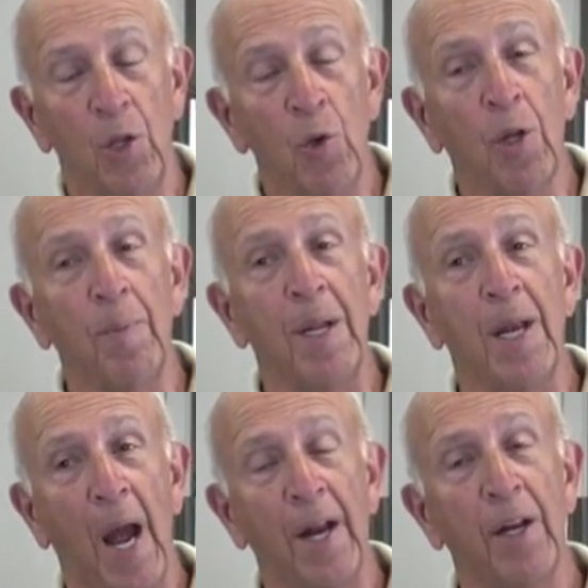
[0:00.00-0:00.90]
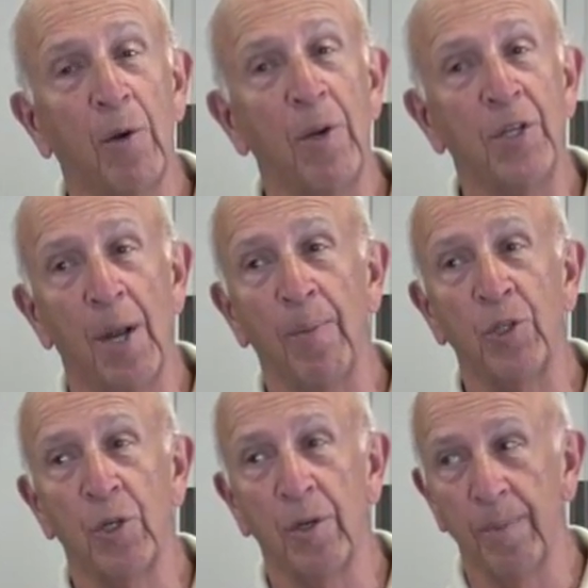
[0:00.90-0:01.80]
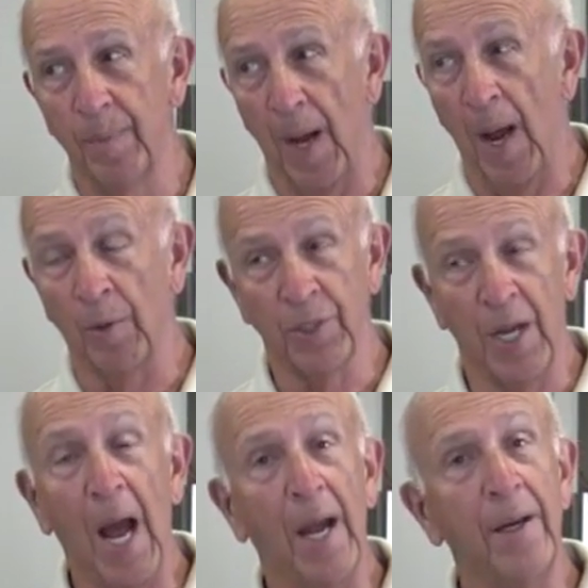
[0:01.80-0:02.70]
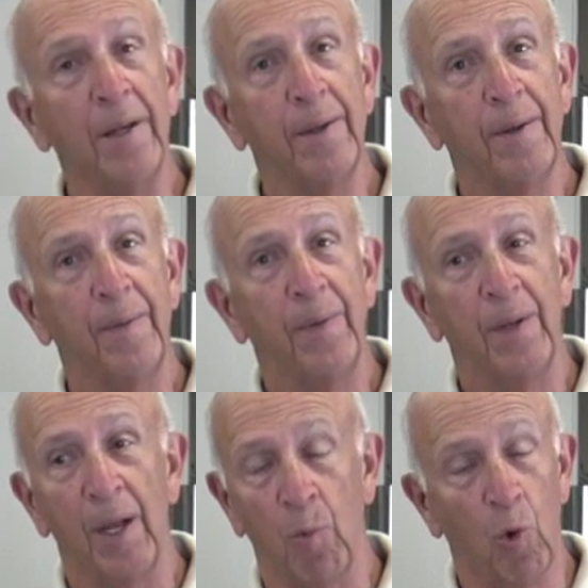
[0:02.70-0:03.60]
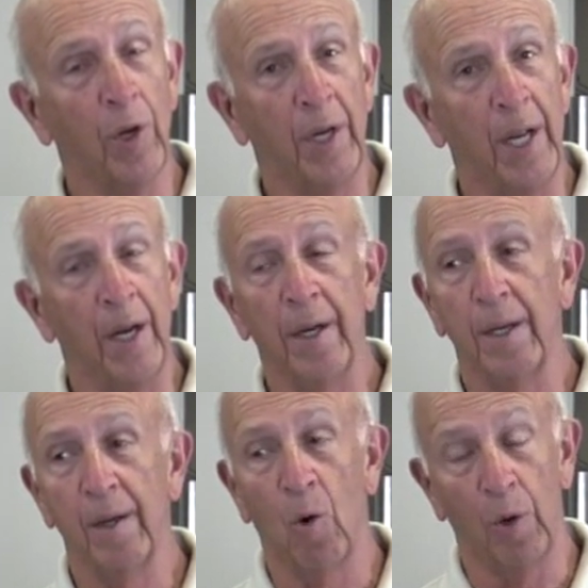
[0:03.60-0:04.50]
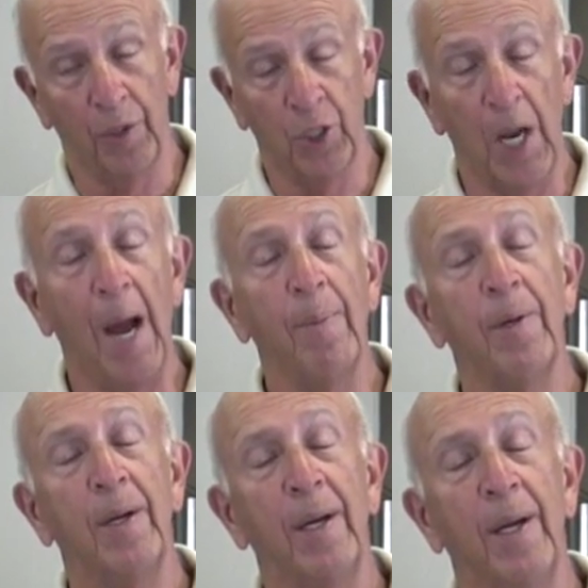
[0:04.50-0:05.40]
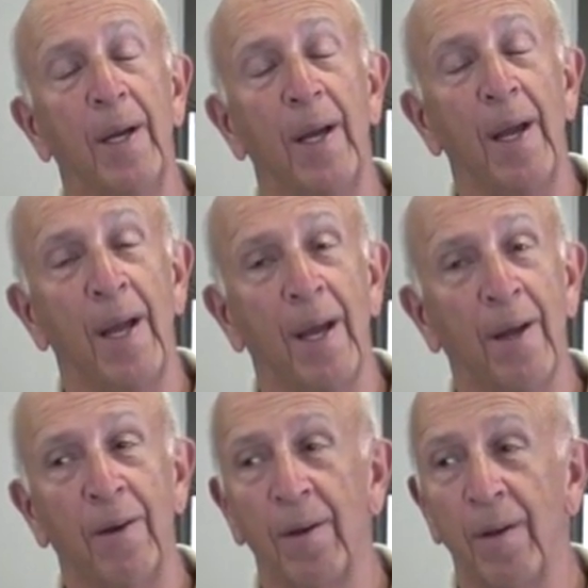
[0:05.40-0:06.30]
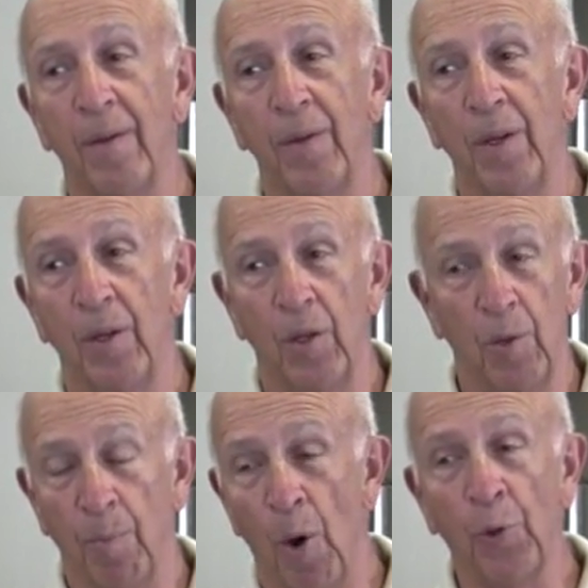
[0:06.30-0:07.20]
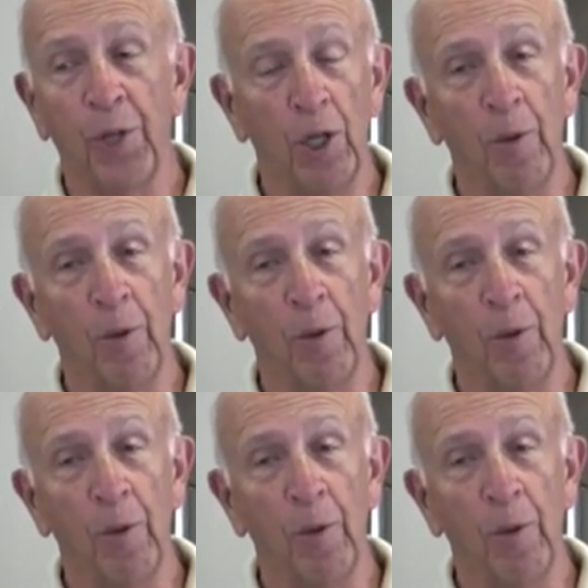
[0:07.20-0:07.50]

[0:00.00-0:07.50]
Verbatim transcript: you can be a 90 degree temperature outside and working in it or in the shop, and both the